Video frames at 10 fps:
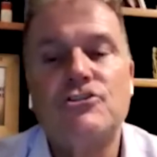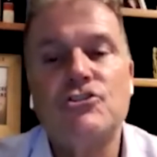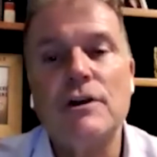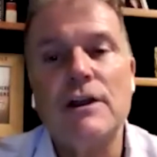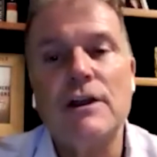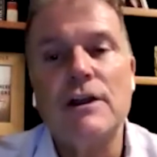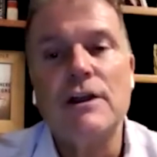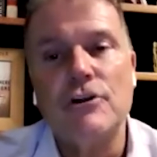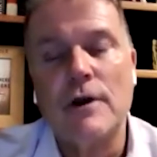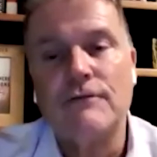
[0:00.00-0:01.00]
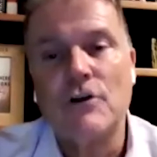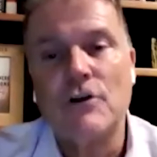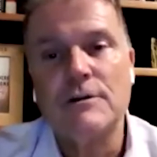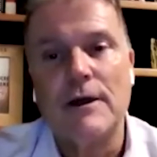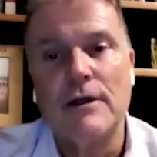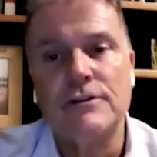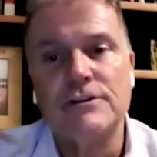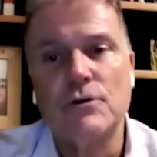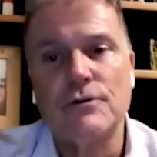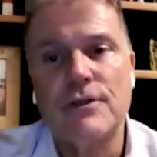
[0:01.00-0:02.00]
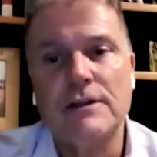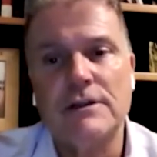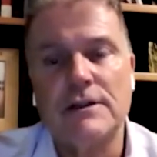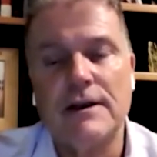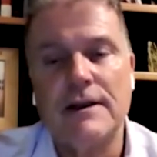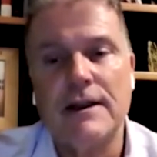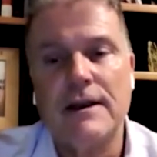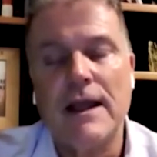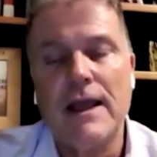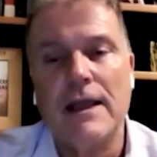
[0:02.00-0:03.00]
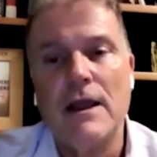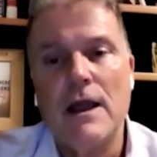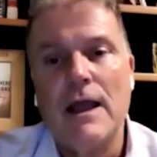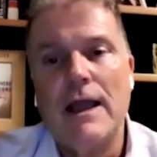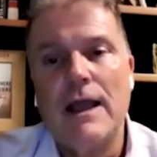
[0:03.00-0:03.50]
The journey of what you and I've talked about in this whole thing today